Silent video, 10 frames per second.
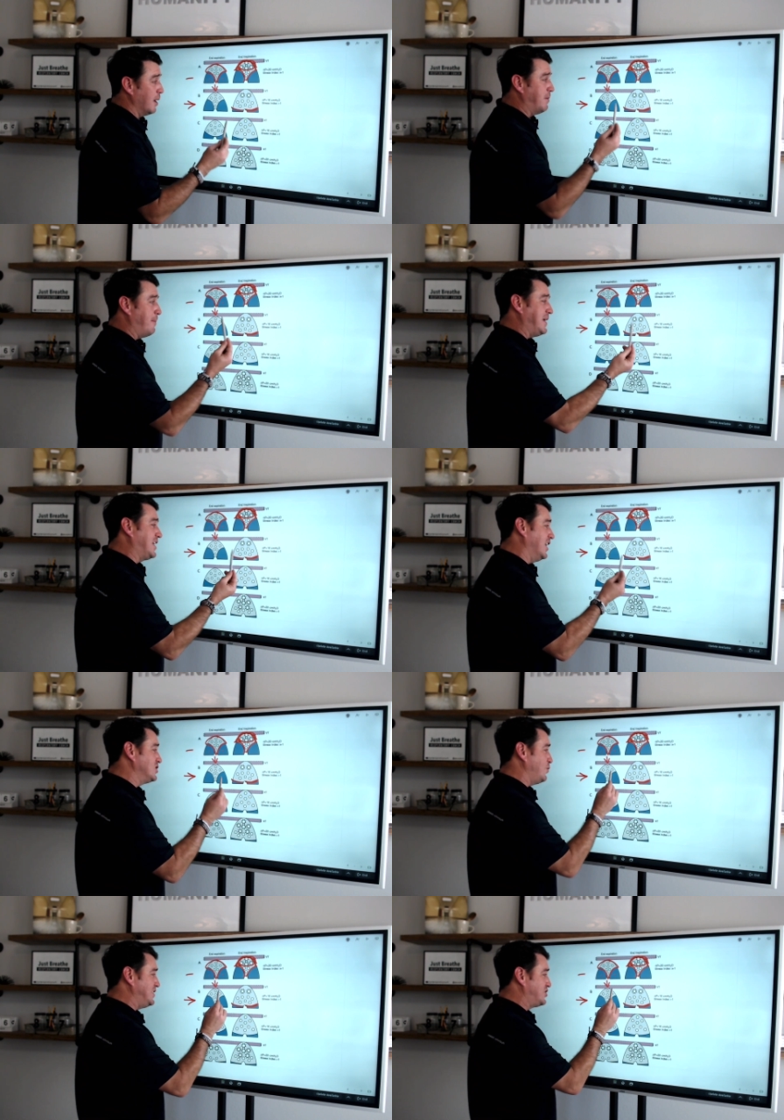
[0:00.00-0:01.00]
But
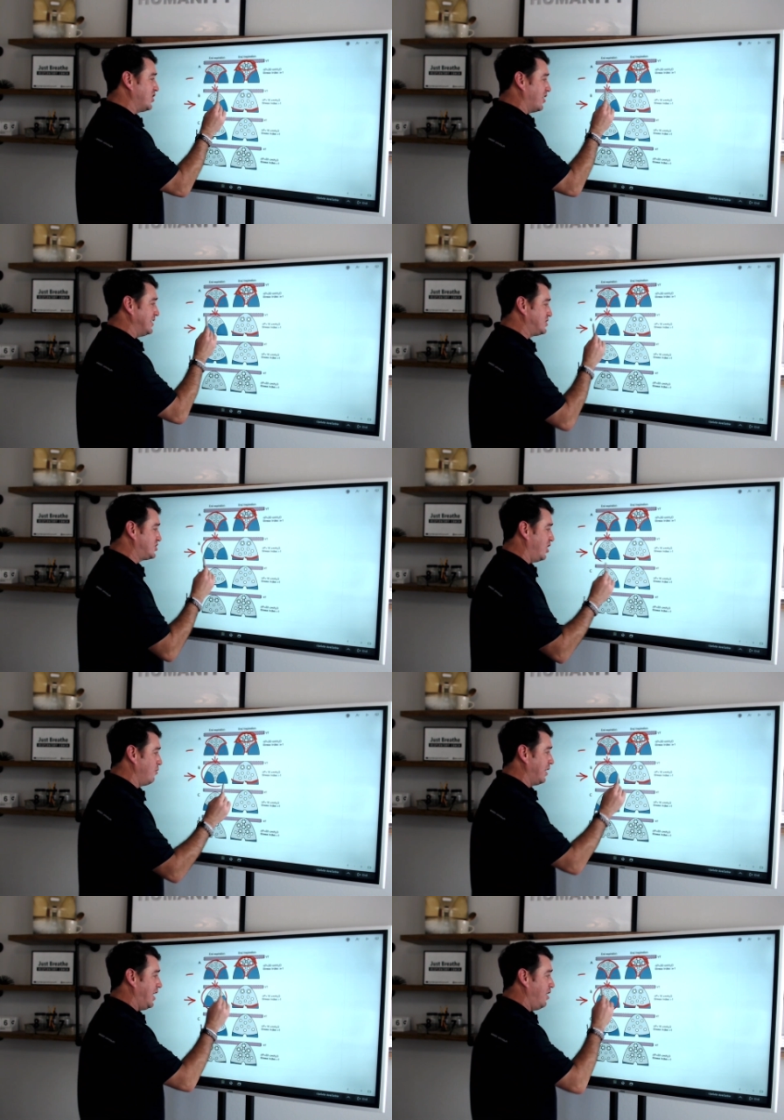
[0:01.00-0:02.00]
because we started
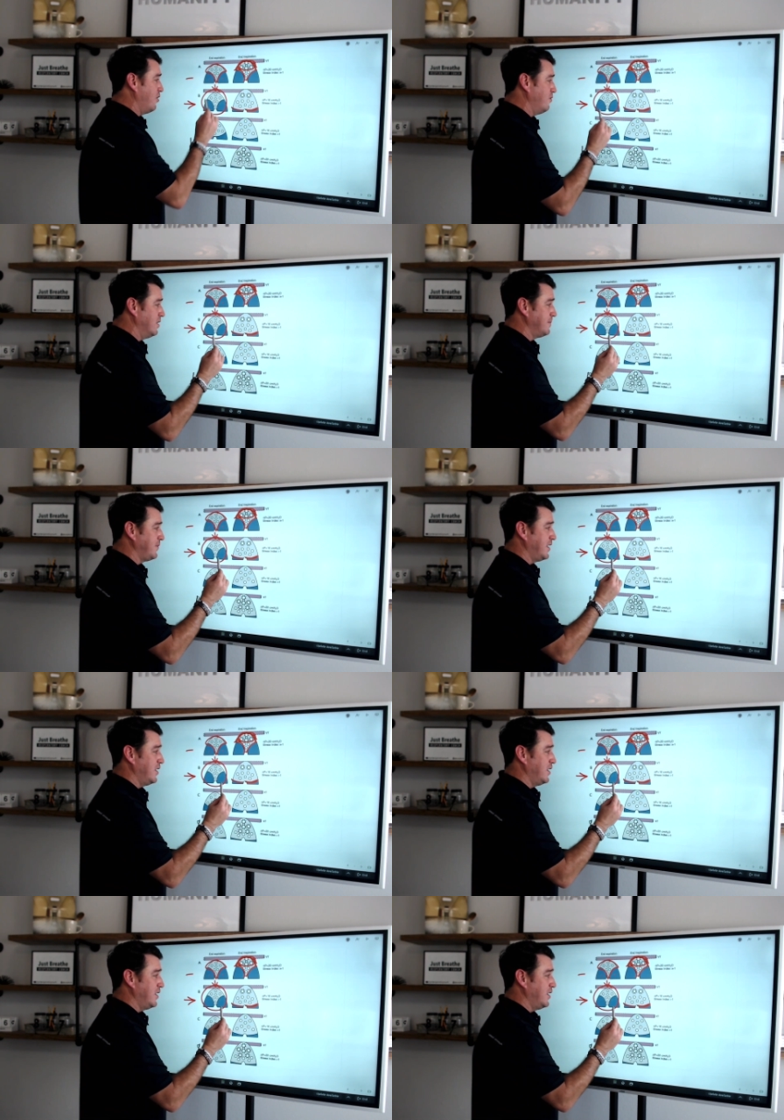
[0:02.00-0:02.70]
so low,